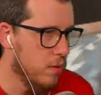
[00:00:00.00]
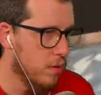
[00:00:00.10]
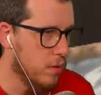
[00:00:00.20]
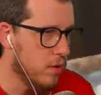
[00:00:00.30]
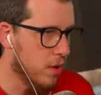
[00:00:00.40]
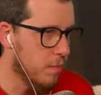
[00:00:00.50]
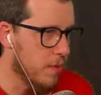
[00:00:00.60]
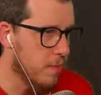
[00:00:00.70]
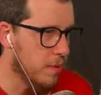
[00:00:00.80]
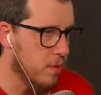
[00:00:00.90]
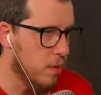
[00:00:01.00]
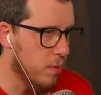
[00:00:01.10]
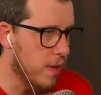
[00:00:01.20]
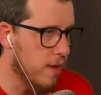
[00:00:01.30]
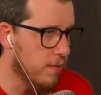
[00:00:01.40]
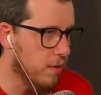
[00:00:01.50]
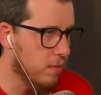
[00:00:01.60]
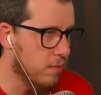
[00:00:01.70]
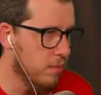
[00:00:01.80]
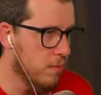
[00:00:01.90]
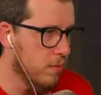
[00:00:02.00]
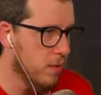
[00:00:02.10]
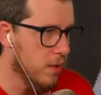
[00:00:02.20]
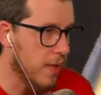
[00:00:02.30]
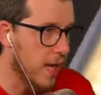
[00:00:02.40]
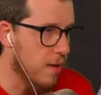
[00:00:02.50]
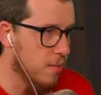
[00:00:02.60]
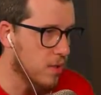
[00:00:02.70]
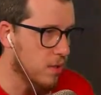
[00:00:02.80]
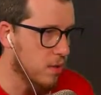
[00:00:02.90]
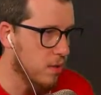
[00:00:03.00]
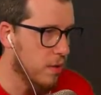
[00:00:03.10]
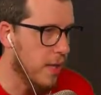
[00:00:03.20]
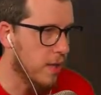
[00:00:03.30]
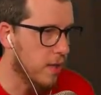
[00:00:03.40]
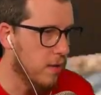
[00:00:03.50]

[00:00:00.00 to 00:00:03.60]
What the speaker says: who turn people away from games? Like,